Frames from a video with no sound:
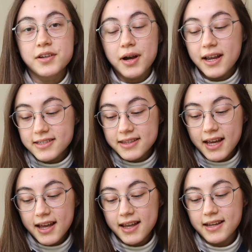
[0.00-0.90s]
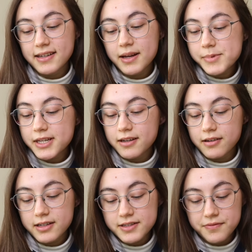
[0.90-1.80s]
So I did that and I'm
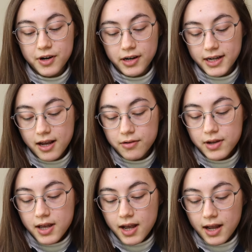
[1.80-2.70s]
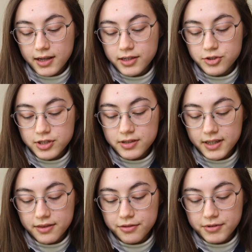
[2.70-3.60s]
here in Safari now. I can just
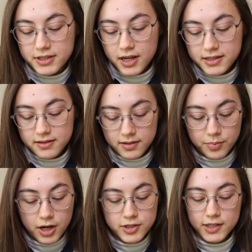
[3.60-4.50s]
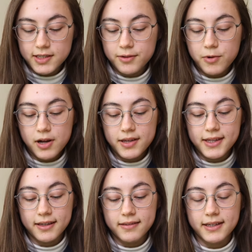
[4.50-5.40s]
click the three dots on the project I want and
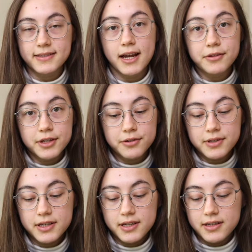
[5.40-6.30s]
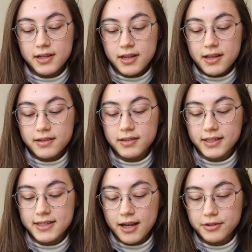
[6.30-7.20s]
then click download,
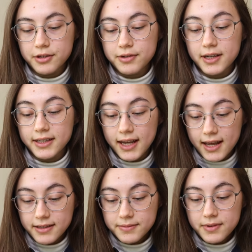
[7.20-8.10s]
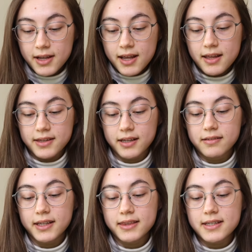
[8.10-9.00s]
click download again, and then
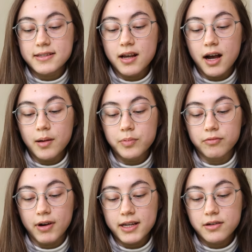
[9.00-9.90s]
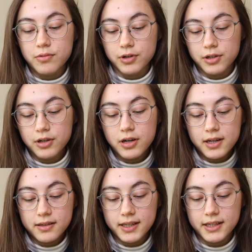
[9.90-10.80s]
click the top right corner,
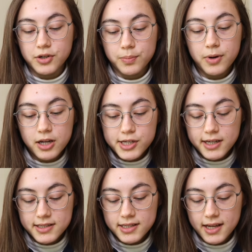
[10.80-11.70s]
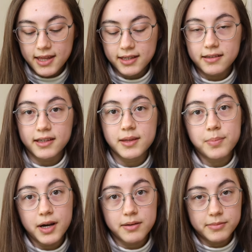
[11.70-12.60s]
click your project, and then click the
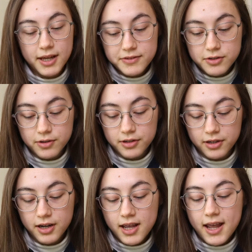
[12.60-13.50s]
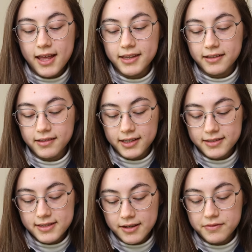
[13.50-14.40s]
bottom left corner, and then click
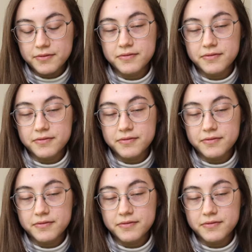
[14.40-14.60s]
save